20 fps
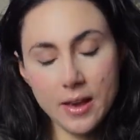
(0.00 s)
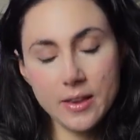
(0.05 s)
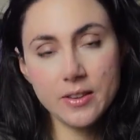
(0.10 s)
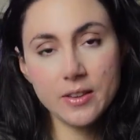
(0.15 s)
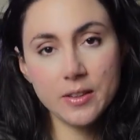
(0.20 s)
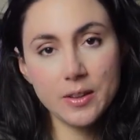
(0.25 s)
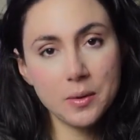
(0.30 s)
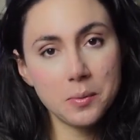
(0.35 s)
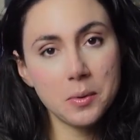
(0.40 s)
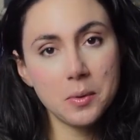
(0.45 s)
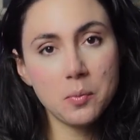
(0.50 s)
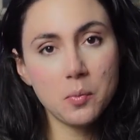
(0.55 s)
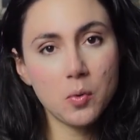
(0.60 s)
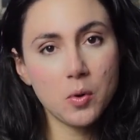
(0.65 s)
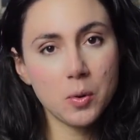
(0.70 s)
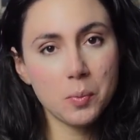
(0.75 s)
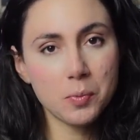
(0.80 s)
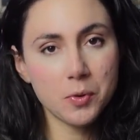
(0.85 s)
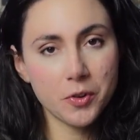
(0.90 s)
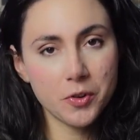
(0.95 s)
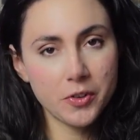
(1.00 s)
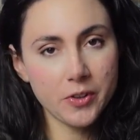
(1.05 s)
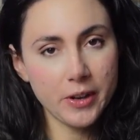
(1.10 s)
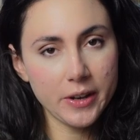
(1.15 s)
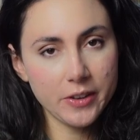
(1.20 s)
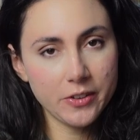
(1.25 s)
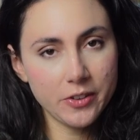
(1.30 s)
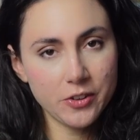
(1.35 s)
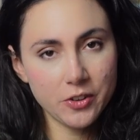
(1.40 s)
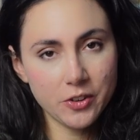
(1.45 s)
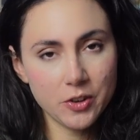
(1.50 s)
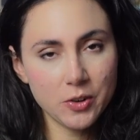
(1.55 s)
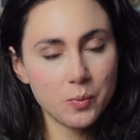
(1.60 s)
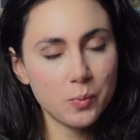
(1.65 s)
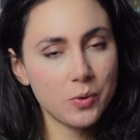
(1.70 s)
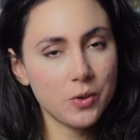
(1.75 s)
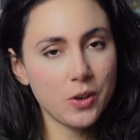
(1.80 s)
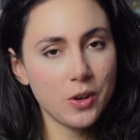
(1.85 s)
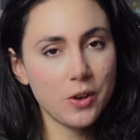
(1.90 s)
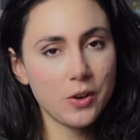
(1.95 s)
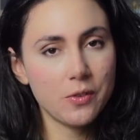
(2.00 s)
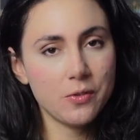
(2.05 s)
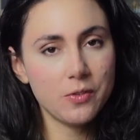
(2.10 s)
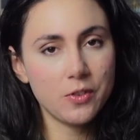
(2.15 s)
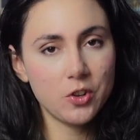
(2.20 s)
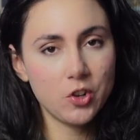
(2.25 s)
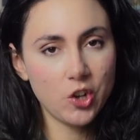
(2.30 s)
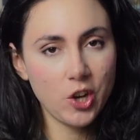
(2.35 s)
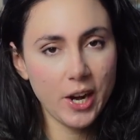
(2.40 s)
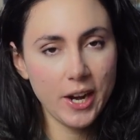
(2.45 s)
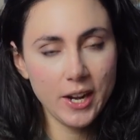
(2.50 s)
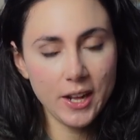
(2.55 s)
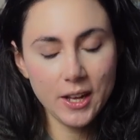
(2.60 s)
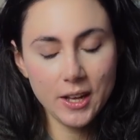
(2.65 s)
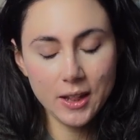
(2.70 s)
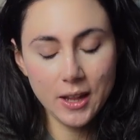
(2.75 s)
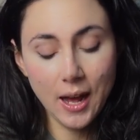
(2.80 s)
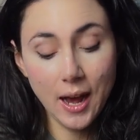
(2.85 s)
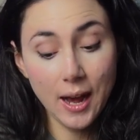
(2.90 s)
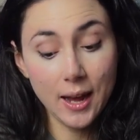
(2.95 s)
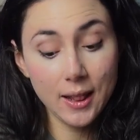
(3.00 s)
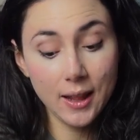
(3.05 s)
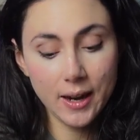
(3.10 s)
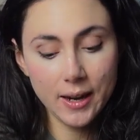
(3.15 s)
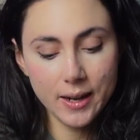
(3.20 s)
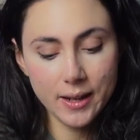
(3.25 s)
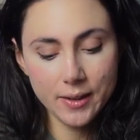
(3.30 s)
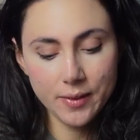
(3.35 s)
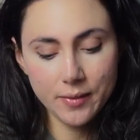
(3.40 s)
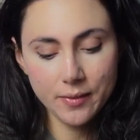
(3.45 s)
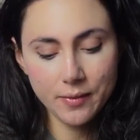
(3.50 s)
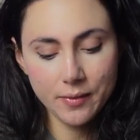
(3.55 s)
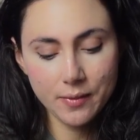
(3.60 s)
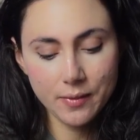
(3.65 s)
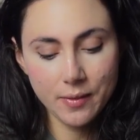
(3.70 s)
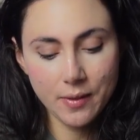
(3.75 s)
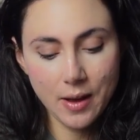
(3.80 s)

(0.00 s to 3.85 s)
It's a little bit more precise in terms of the shading and the highlighting.